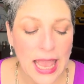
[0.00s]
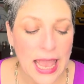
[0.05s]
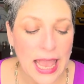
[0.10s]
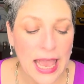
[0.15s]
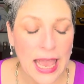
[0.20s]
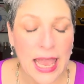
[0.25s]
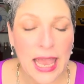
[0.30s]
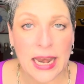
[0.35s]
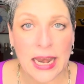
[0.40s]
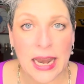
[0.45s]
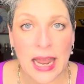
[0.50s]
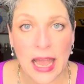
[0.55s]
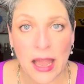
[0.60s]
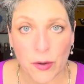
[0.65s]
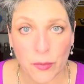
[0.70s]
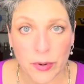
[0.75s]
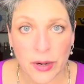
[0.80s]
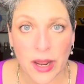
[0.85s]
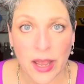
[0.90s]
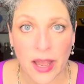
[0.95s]
And I
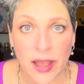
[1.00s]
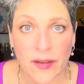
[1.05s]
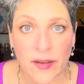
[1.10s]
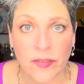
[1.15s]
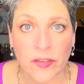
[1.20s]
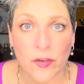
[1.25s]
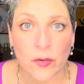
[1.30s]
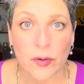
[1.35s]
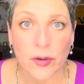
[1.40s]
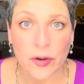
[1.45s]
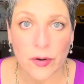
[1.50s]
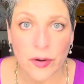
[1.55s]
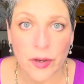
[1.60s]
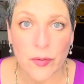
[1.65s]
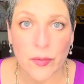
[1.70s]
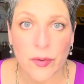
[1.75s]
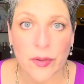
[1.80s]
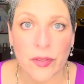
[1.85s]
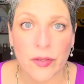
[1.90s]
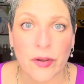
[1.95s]
would have to agree
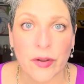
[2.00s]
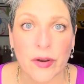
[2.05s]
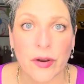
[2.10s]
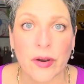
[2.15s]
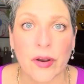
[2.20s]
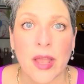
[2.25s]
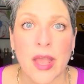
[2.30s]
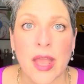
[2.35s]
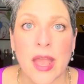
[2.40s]
with her.